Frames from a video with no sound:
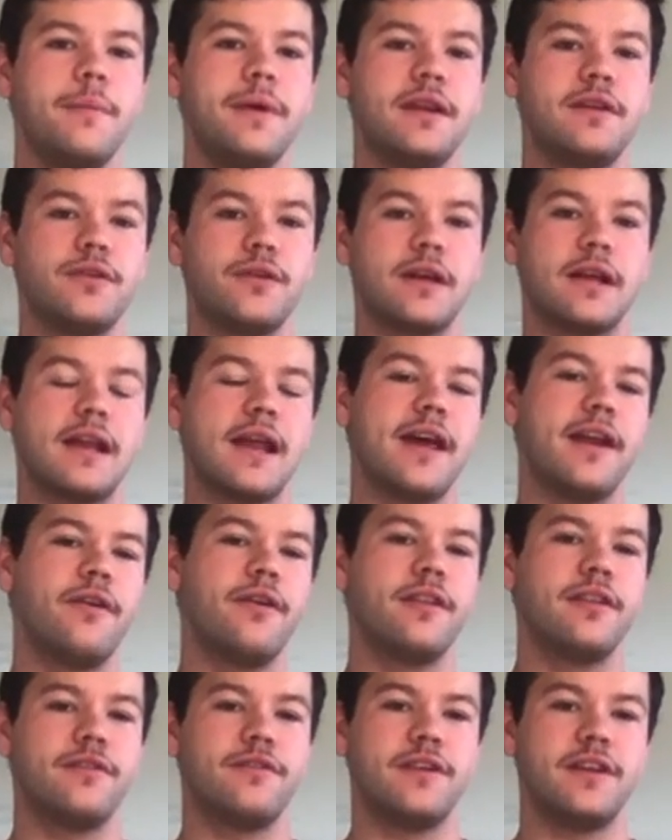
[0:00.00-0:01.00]
be doing later
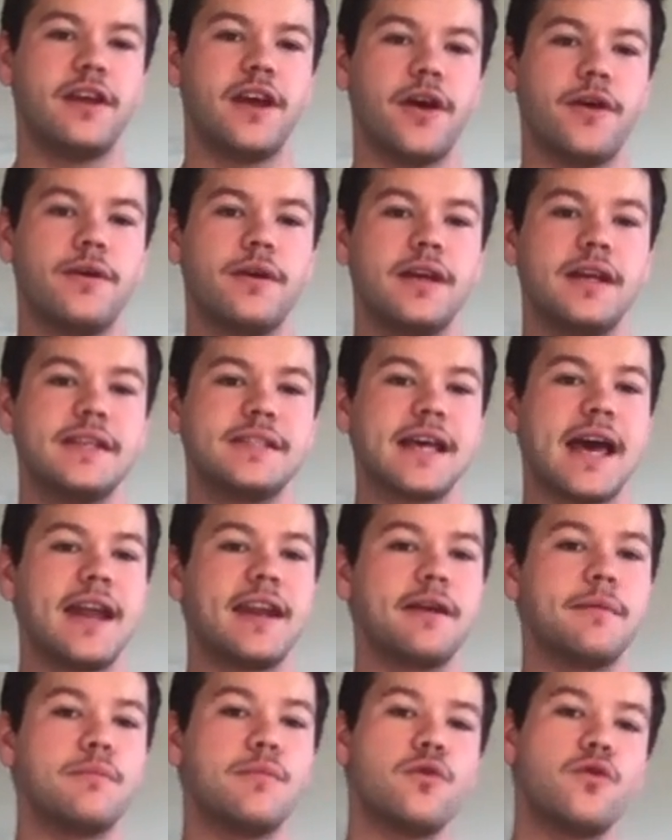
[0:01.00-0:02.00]
in the video is
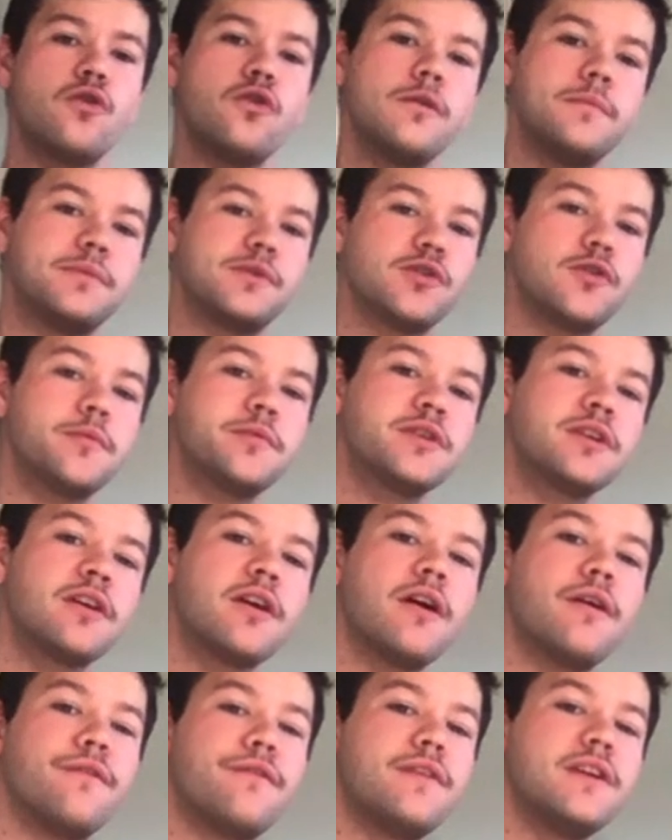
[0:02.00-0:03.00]
adding more absorption
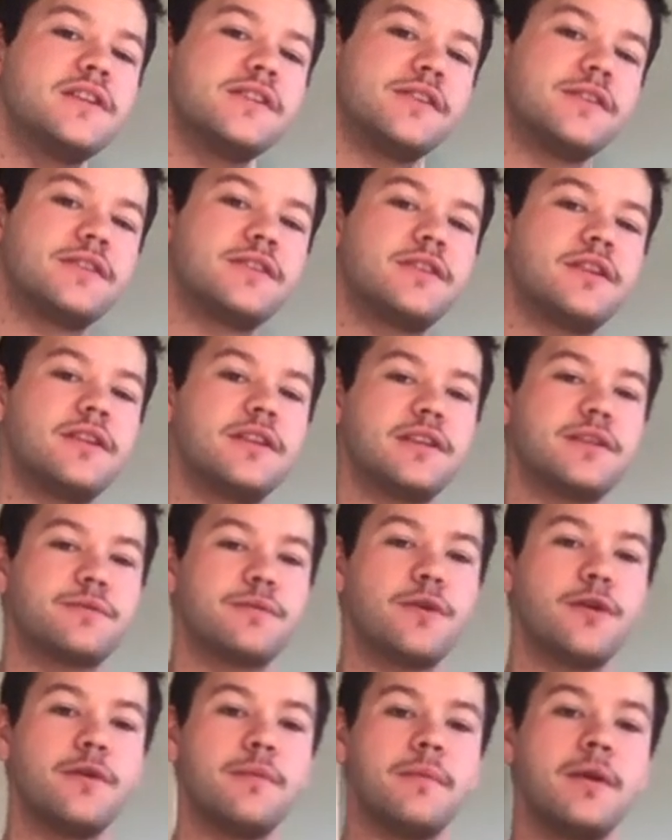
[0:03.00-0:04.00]
coefficients to this
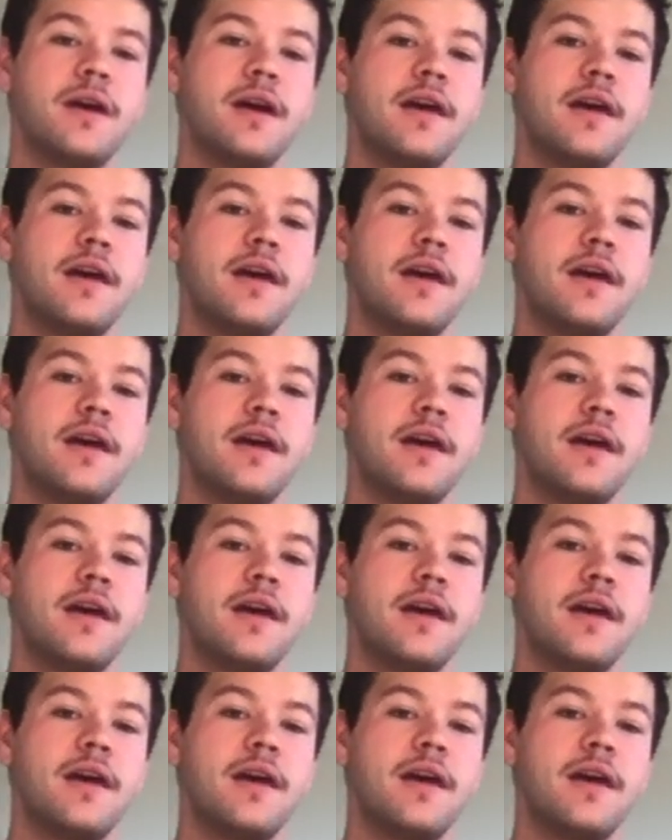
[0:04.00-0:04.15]
room